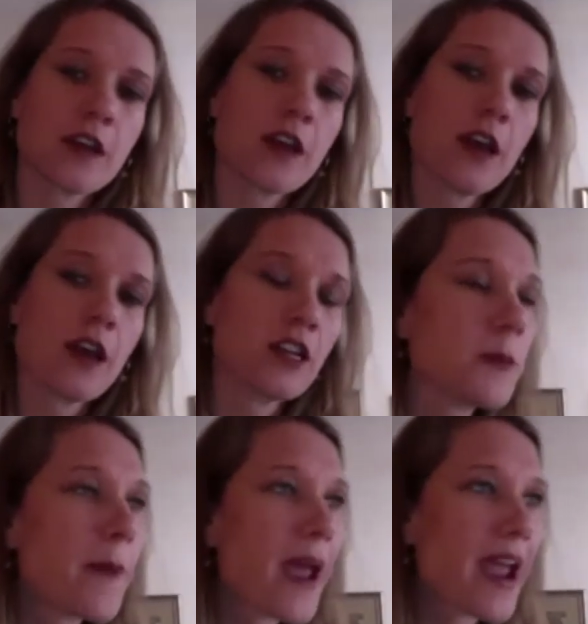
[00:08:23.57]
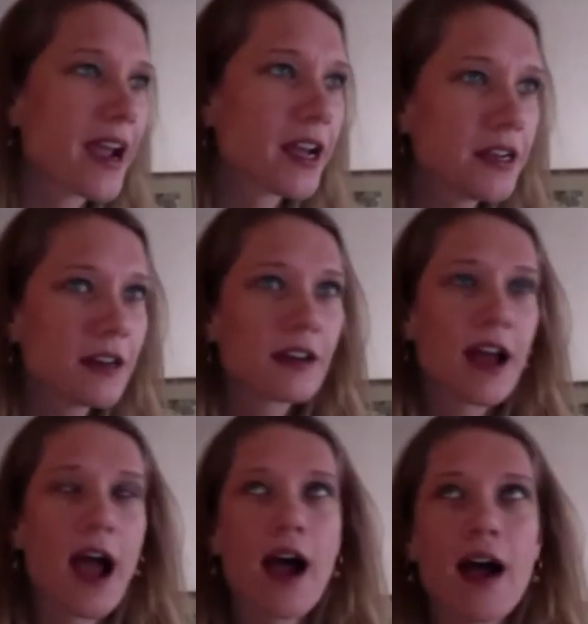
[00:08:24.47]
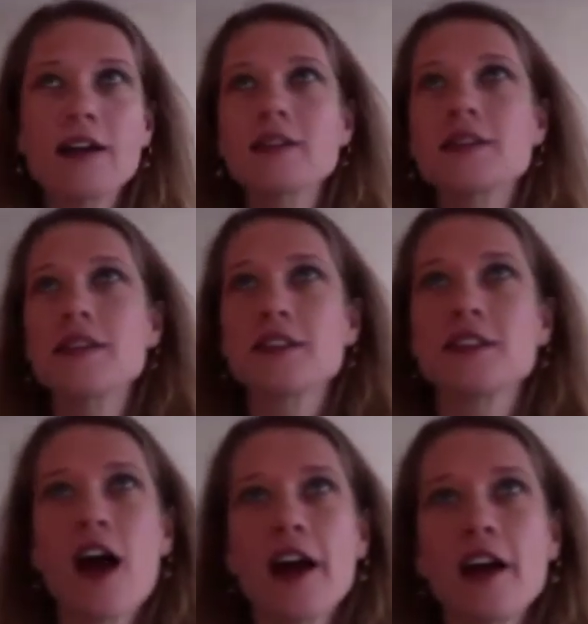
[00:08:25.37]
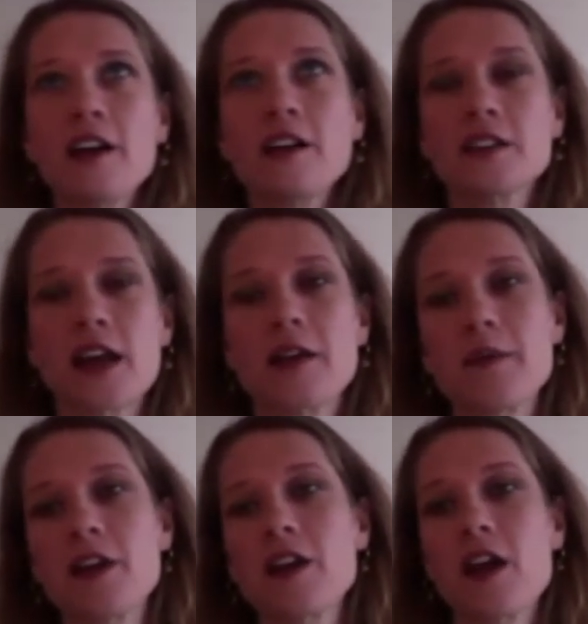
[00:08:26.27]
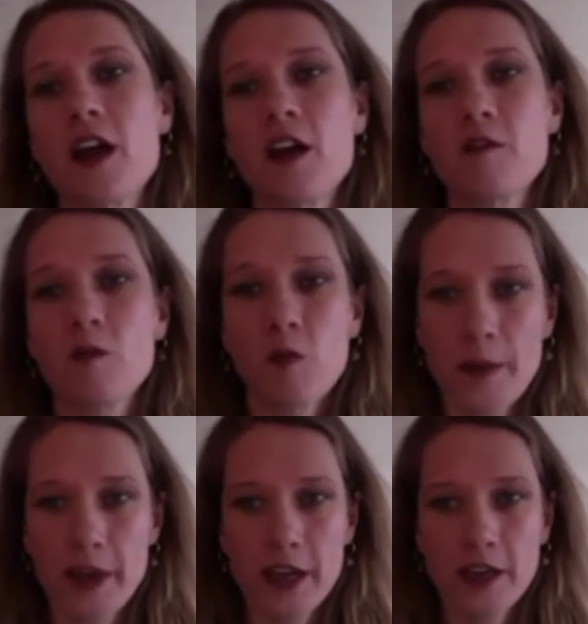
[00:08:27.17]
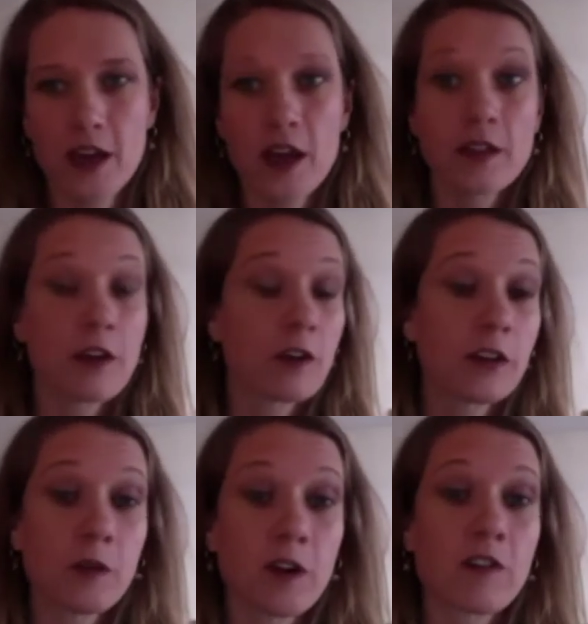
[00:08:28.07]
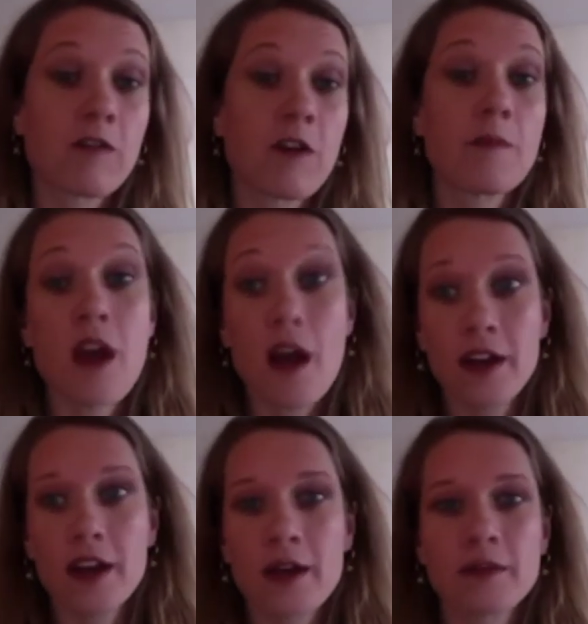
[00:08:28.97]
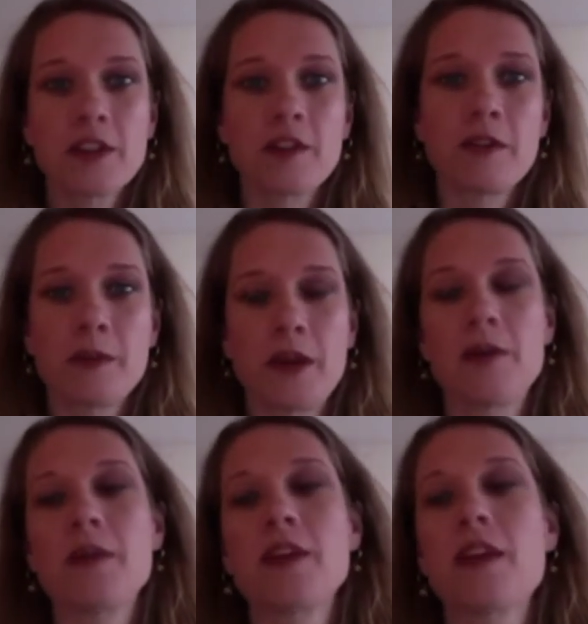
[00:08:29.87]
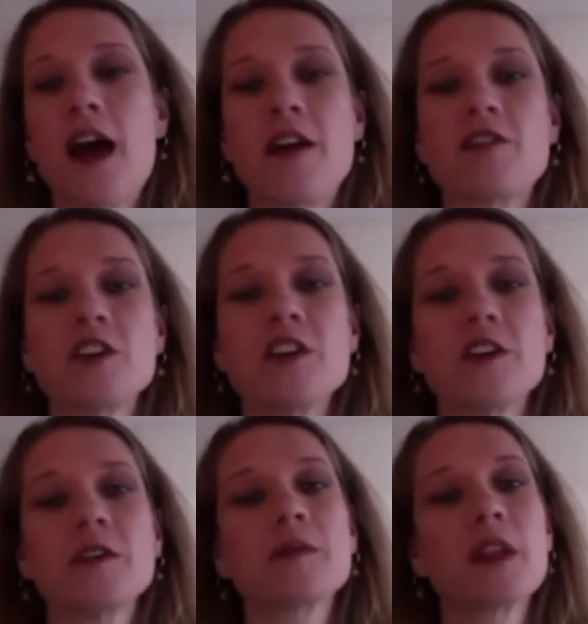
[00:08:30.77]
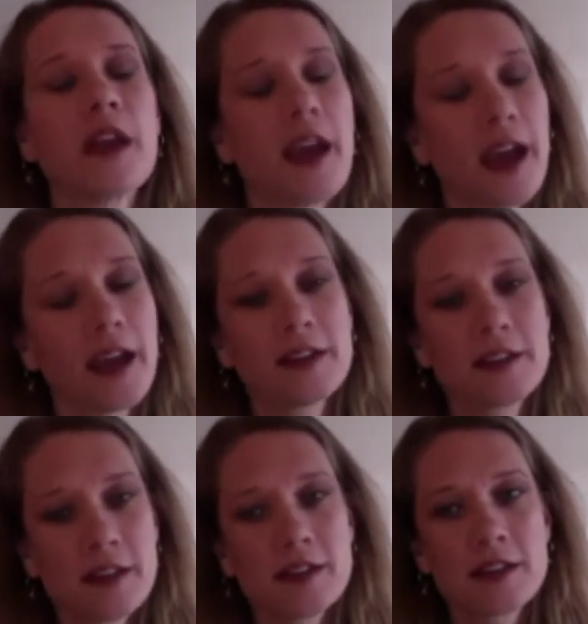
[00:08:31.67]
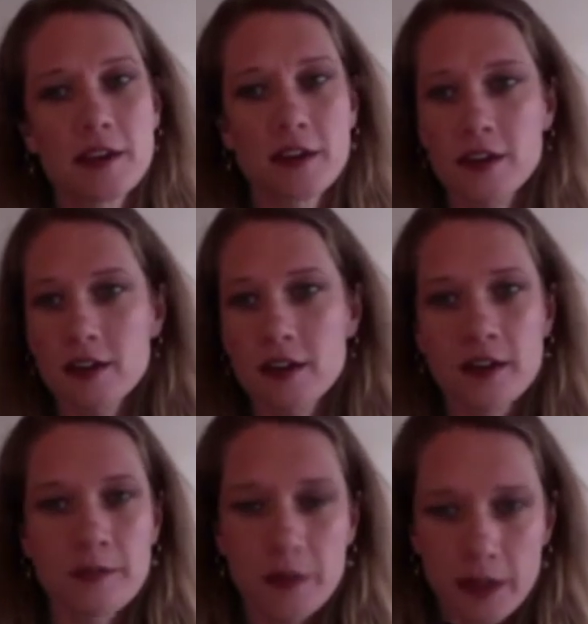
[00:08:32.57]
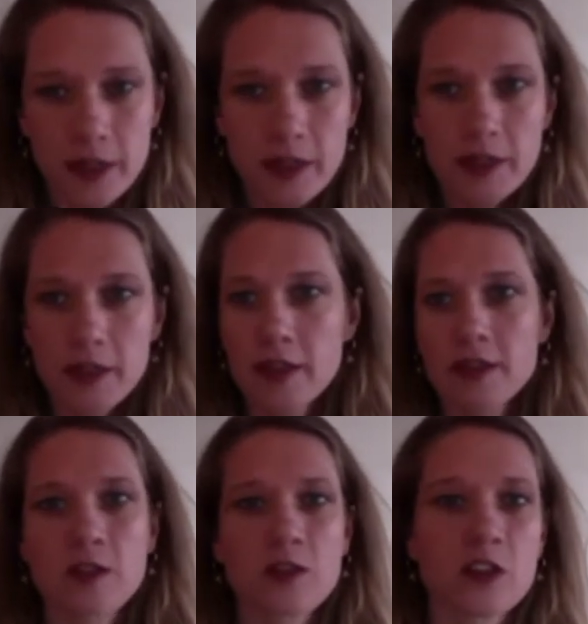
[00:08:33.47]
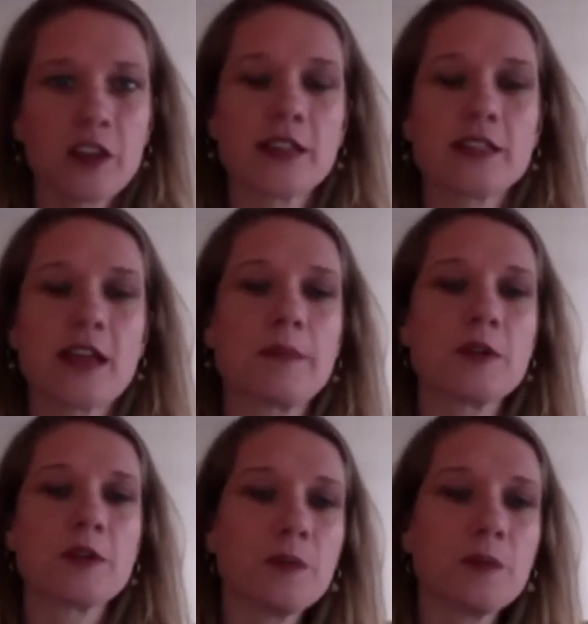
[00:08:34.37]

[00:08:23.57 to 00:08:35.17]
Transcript: Japan has an entire segment of women that only work from 9 a.m. to 3 p.m. in the afternoon. And it's considered completely socially acceptable.